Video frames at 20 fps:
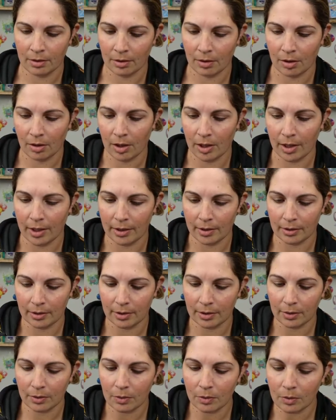Alright,
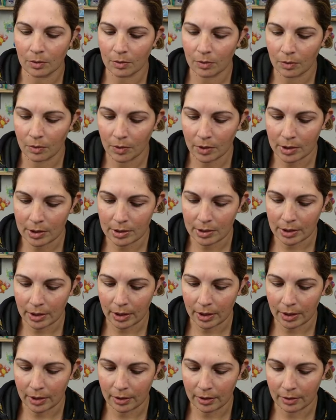let's
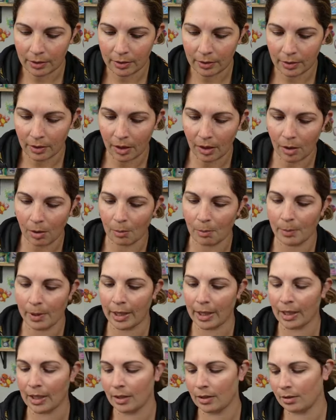see. Oh
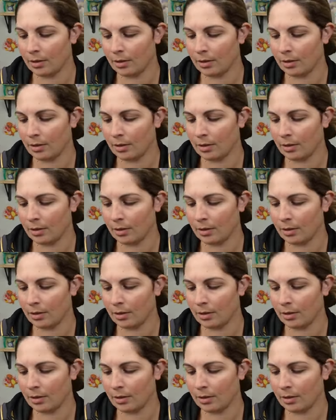man.